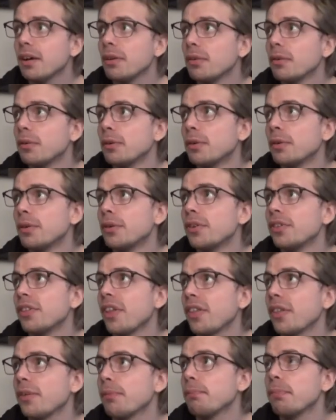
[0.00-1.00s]
Or
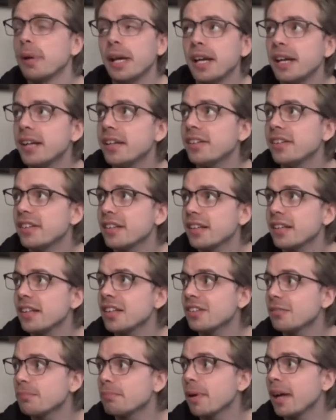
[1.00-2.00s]
that the pacing
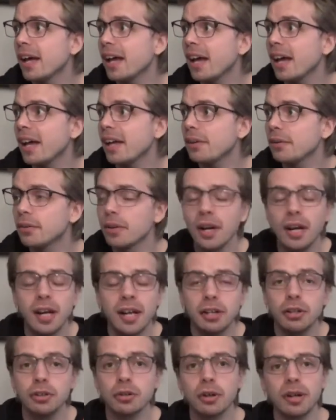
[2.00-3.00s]
is bad, or,
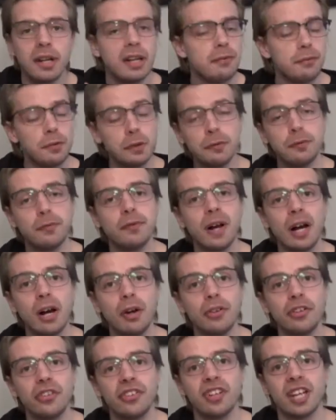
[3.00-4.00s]
if you
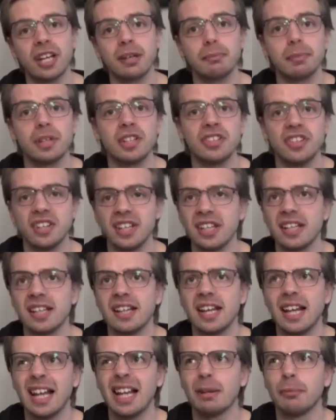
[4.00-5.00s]
found segments in
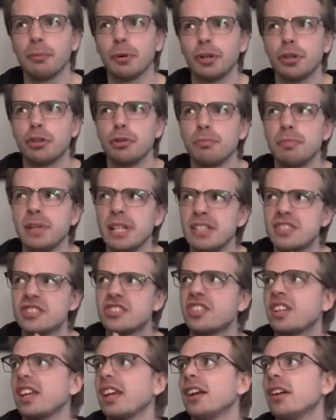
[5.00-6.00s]
Hellboy to be
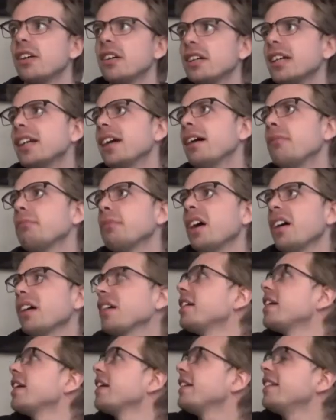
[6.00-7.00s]
scary, I'm not
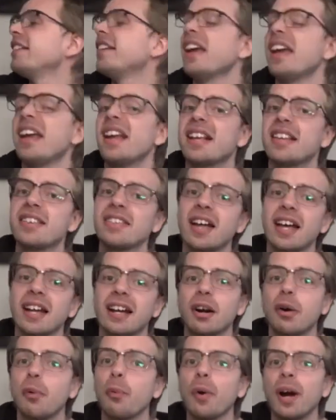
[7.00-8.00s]
gonna take that
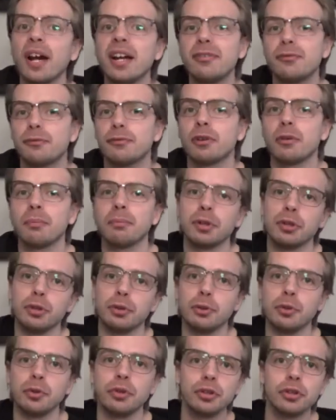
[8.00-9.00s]
away from you.